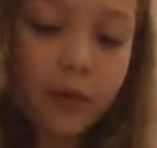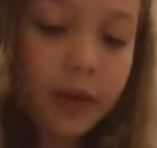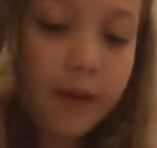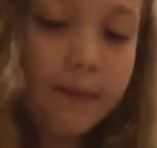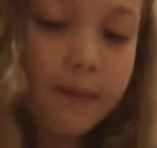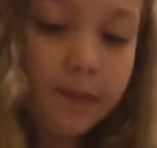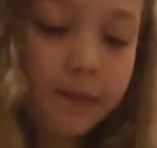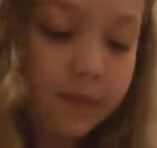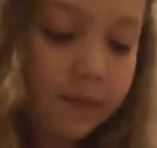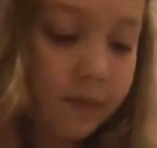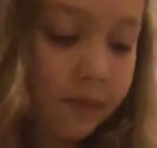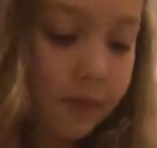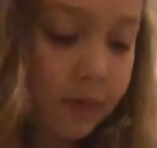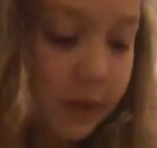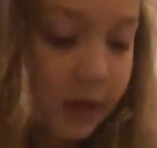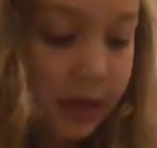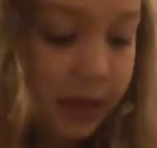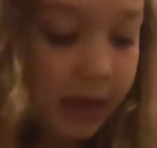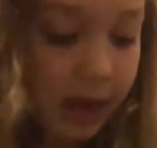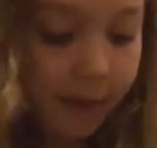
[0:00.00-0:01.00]
them
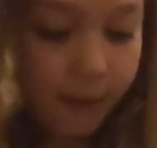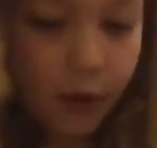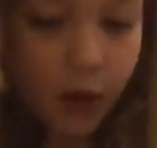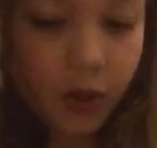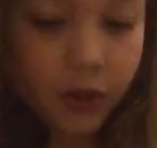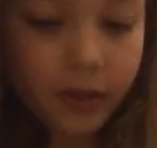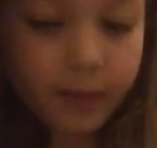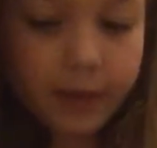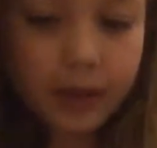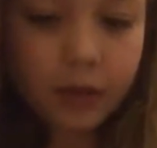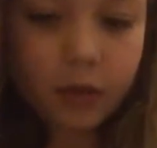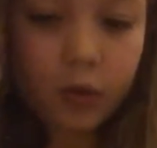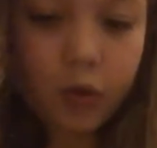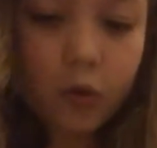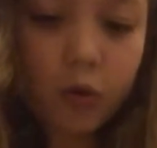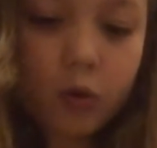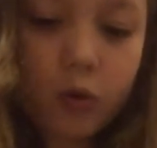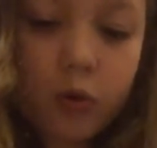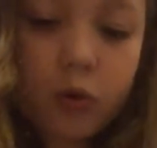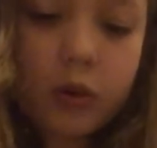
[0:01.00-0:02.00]
and put them in the
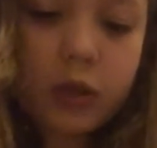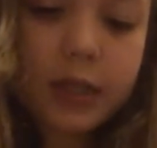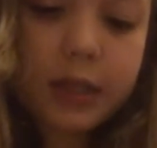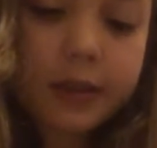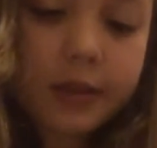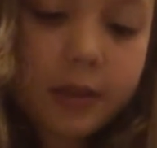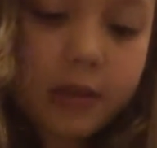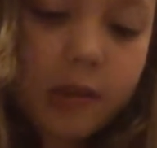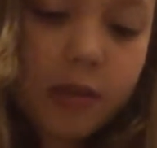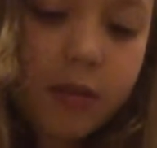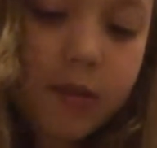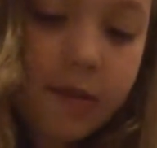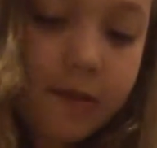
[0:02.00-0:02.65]
corners.